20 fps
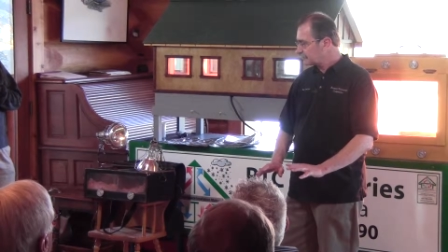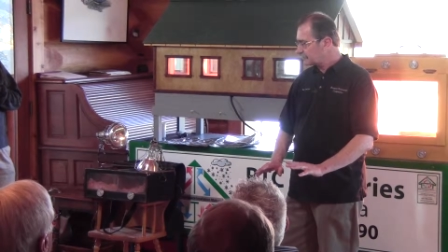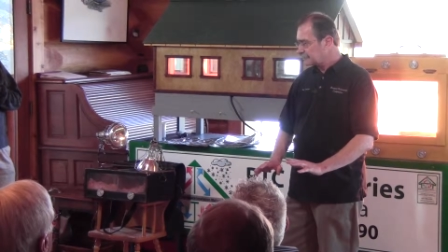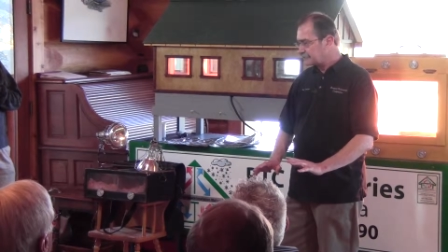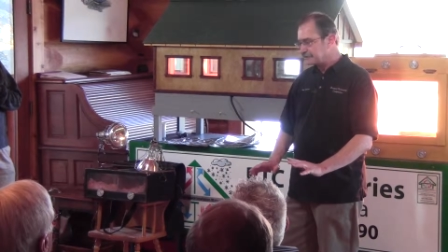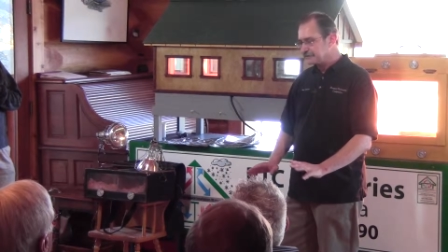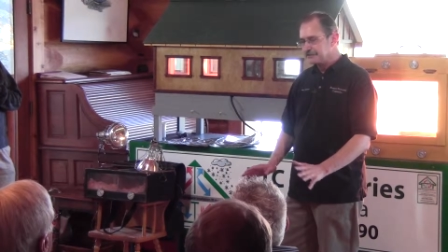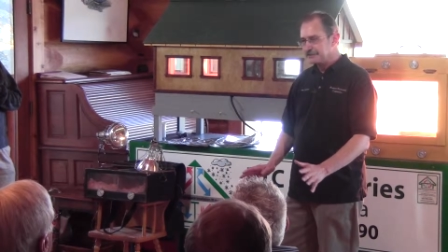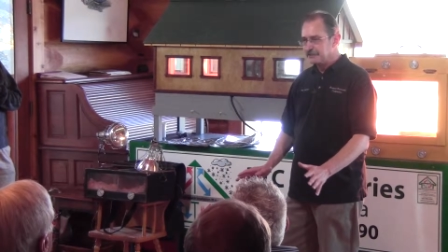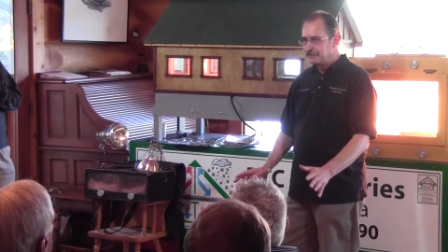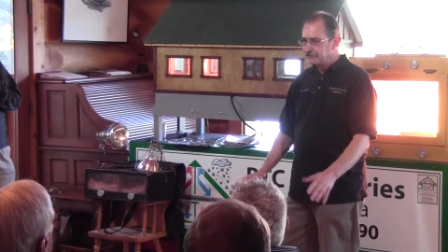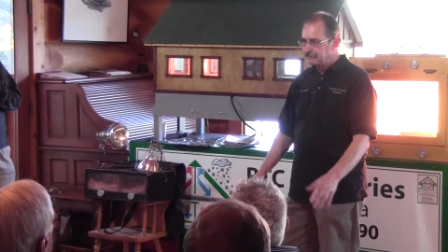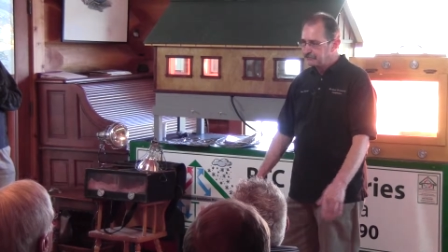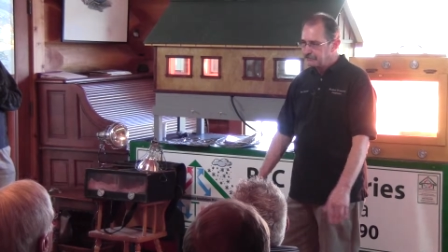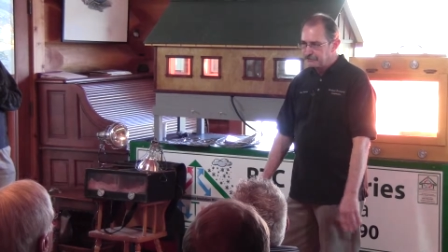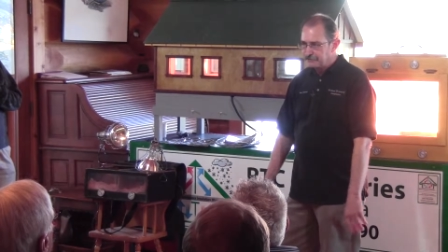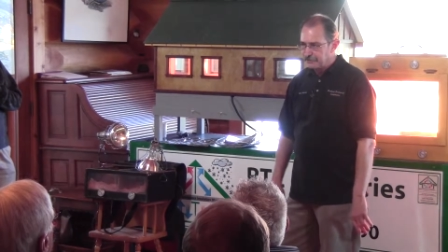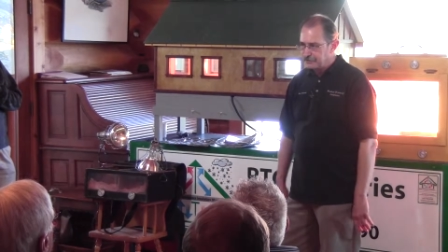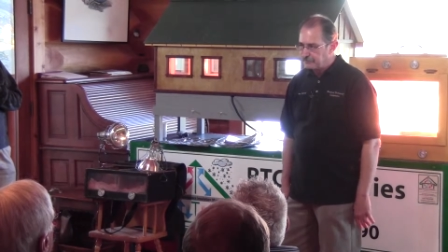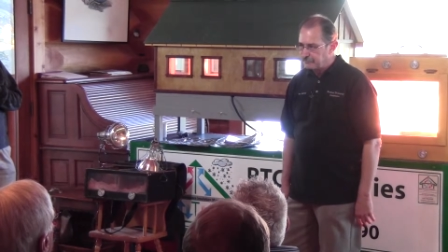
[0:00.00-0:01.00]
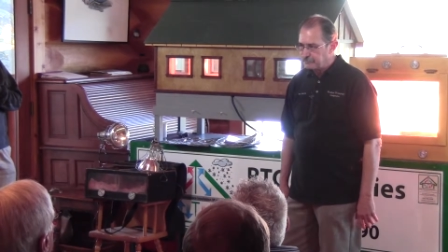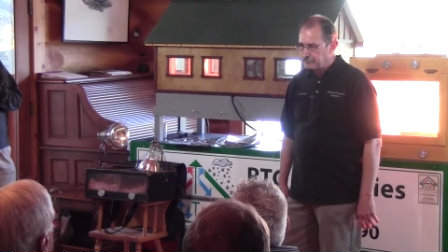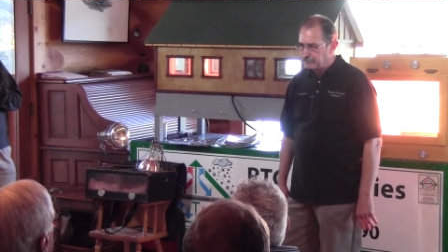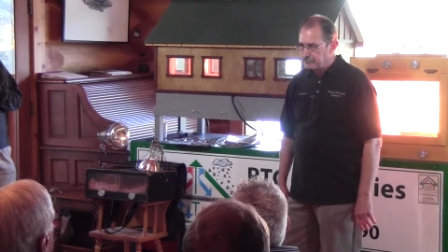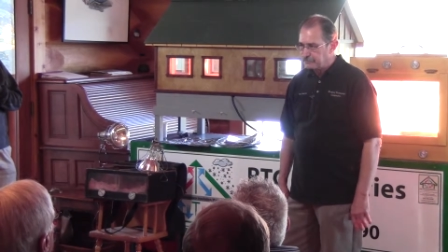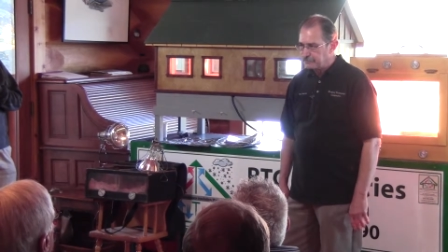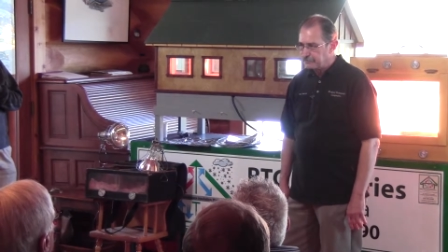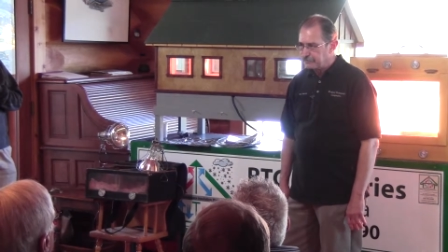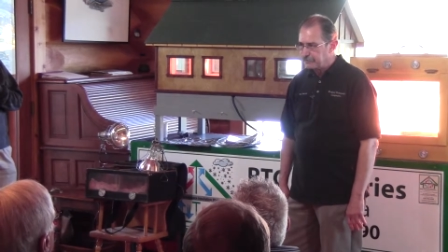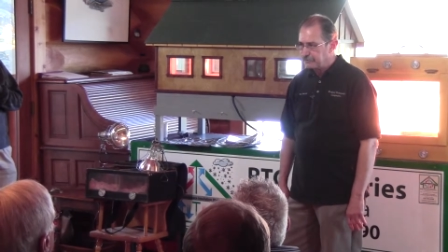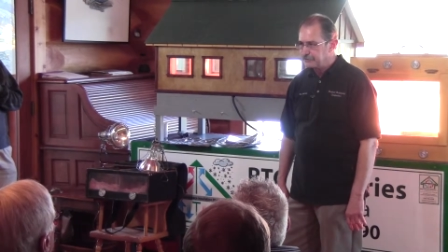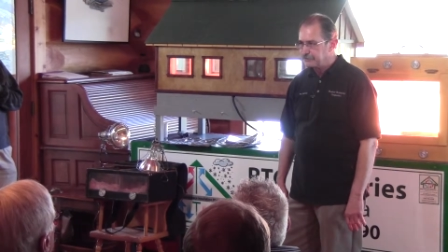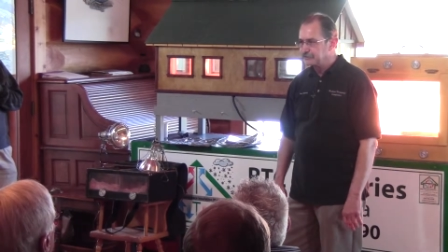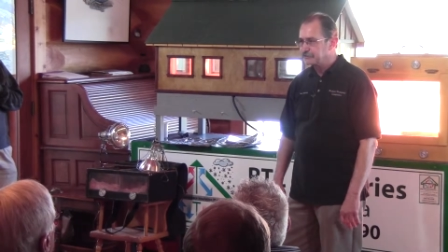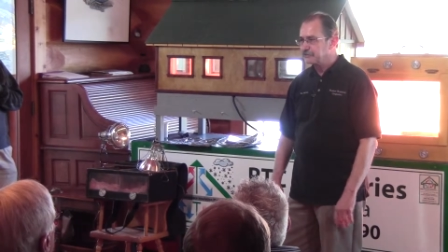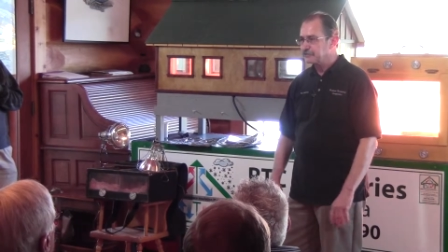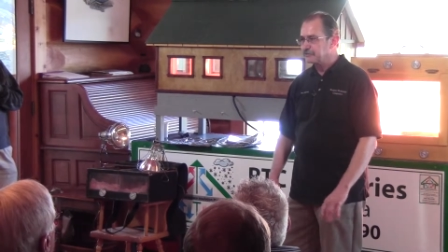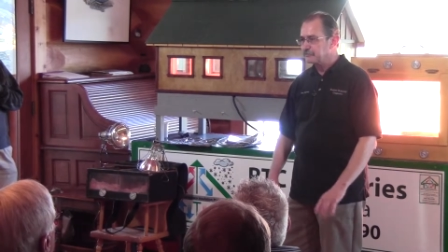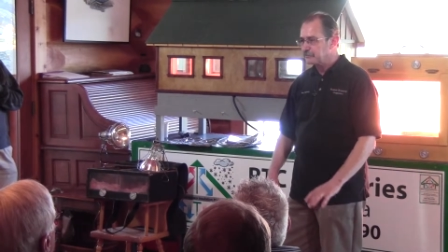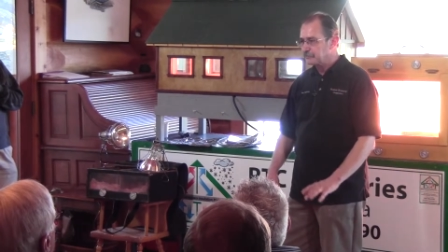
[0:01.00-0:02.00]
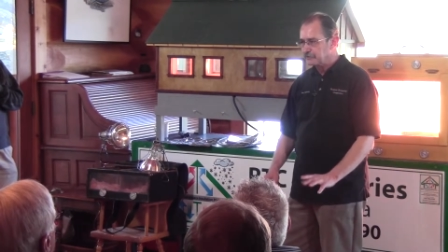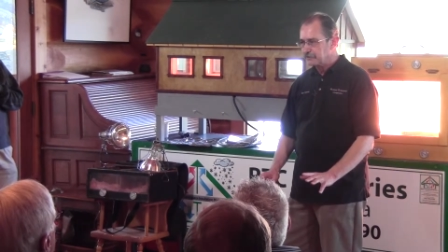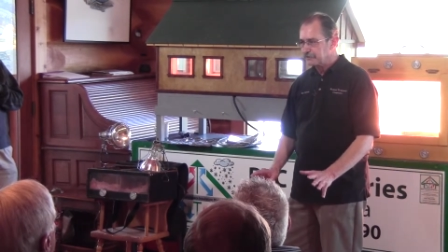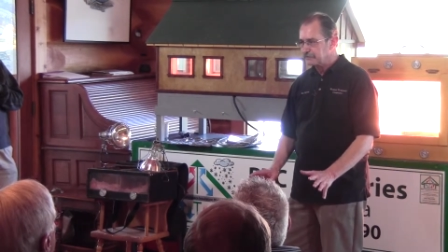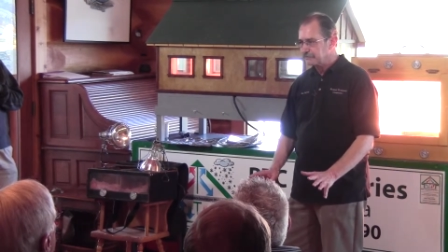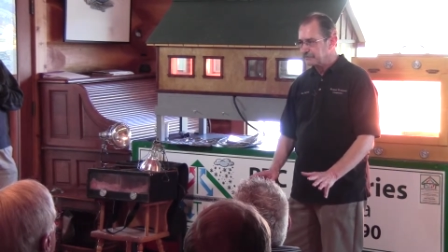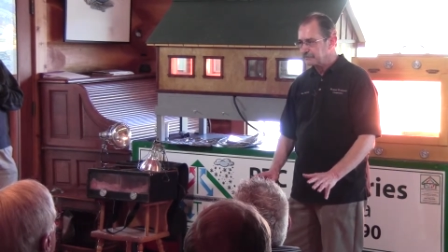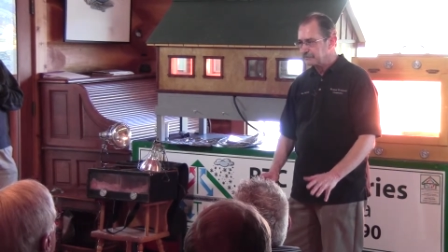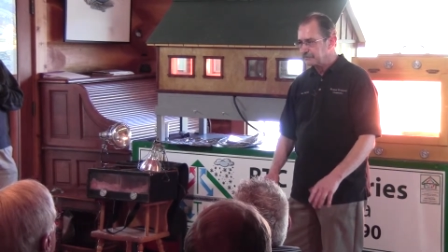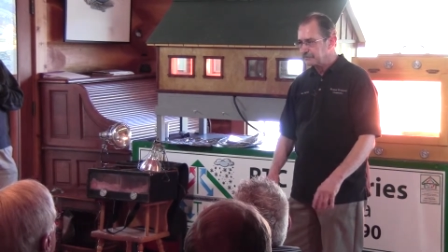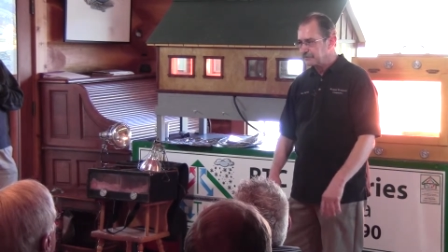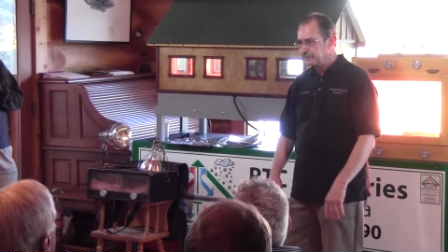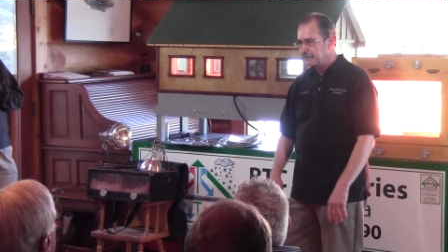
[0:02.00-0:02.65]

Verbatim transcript: He says, I don't do that anymore. He just couldn't believe it.